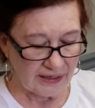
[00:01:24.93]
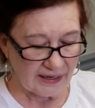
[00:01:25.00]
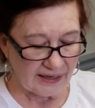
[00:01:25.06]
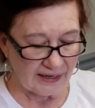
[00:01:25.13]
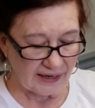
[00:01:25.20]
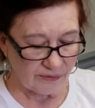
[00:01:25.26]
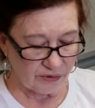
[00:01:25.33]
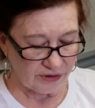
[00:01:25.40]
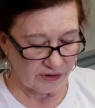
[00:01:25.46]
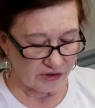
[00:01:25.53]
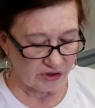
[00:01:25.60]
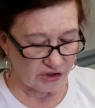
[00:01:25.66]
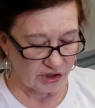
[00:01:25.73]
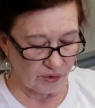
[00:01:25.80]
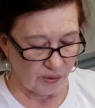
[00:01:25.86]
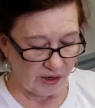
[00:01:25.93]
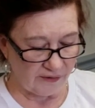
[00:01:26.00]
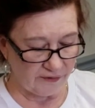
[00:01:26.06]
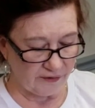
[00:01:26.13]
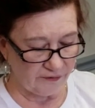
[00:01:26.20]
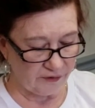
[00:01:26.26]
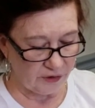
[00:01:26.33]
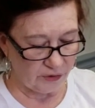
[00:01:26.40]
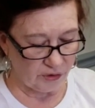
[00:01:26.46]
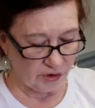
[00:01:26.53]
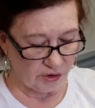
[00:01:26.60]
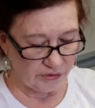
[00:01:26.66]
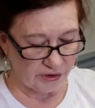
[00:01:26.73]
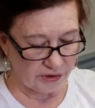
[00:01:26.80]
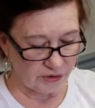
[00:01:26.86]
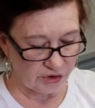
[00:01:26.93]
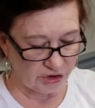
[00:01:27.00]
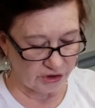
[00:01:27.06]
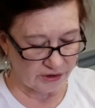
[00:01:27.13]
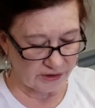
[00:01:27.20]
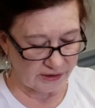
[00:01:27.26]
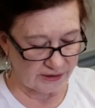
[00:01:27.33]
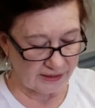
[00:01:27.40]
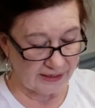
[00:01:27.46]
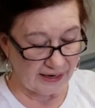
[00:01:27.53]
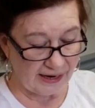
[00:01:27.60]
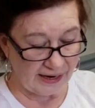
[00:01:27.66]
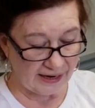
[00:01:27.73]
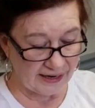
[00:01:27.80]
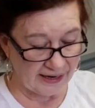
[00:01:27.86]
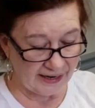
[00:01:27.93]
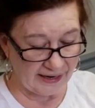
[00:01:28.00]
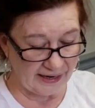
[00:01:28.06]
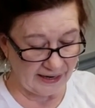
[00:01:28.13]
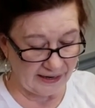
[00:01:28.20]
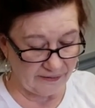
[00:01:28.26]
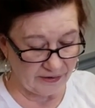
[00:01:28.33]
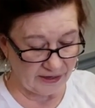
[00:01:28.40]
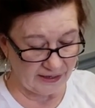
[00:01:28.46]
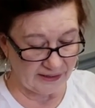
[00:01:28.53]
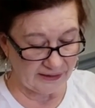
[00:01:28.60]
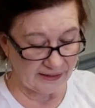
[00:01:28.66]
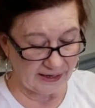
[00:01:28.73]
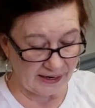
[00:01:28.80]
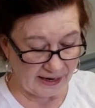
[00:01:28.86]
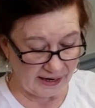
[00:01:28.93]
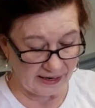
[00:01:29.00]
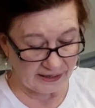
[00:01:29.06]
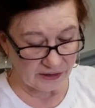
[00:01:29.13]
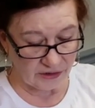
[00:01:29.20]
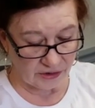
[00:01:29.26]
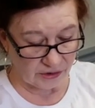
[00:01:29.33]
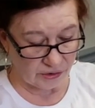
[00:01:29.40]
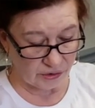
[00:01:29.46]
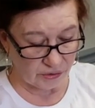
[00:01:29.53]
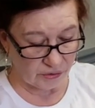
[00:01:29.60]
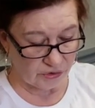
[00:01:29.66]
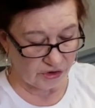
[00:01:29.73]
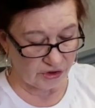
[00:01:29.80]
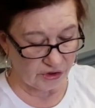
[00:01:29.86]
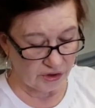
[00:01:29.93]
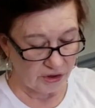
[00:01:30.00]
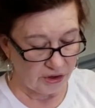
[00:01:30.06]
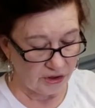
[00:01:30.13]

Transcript: and I wanted to show off a few little notions that I have and that I use.